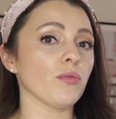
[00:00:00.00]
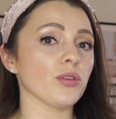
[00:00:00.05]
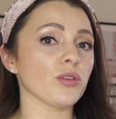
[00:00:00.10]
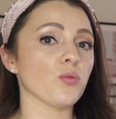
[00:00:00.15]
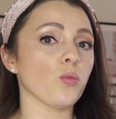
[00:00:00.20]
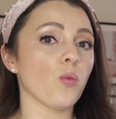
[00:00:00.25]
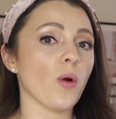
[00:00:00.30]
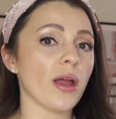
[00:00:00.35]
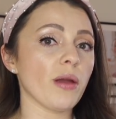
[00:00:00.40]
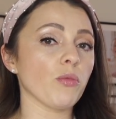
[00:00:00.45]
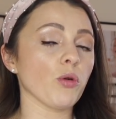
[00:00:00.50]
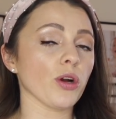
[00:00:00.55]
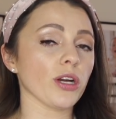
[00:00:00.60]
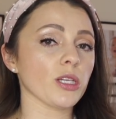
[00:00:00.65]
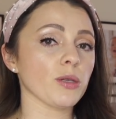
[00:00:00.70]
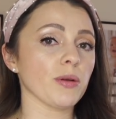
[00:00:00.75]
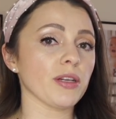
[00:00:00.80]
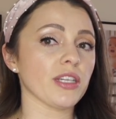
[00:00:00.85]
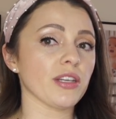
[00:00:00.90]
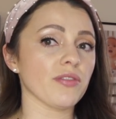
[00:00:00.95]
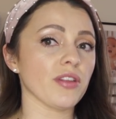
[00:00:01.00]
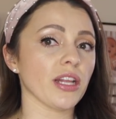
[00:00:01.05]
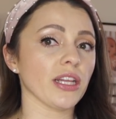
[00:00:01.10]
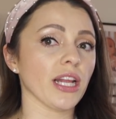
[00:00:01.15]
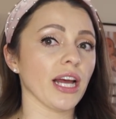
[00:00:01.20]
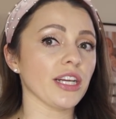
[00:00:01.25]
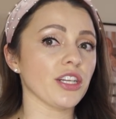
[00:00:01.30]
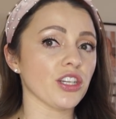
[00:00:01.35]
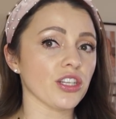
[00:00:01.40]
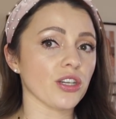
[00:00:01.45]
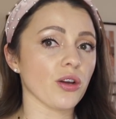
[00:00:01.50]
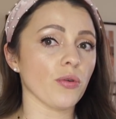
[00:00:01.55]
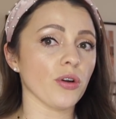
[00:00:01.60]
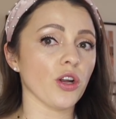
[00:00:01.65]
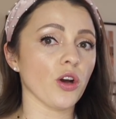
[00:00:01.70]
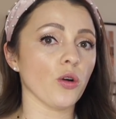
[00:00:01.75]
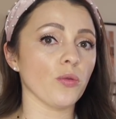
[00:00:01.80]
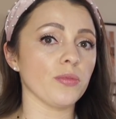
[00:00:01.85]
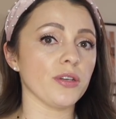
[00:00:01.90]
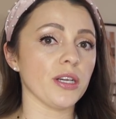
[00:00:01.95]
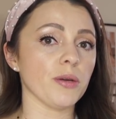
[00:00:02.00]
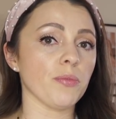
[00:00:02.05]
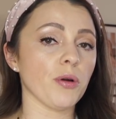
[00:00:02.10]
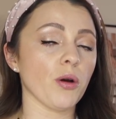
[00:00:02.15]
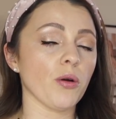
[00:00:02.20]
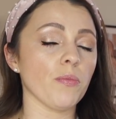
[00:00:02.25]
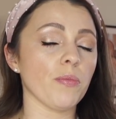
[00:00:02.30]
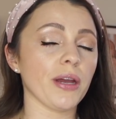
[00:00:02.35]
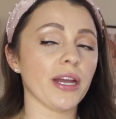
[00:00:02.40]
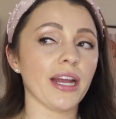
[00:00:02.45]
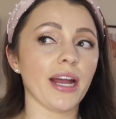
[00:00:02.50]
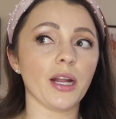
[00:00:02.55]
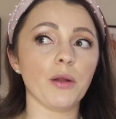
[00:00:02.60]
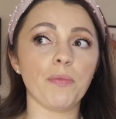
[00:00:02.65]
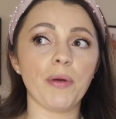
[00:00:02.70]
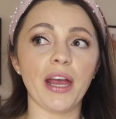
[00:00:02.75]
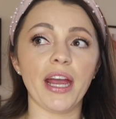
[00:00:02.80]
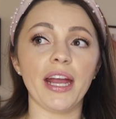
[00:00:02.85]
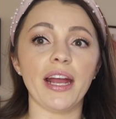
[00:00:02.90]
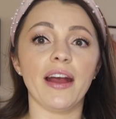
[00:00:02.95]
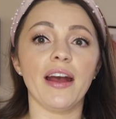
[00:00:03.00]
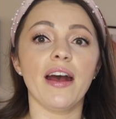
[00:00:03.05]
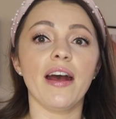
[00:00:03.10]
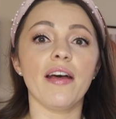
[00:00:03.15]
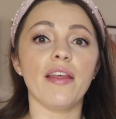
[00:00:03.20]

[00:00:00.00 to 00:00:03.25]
was way more expensive than like just going to Home Depot and picking out a paint.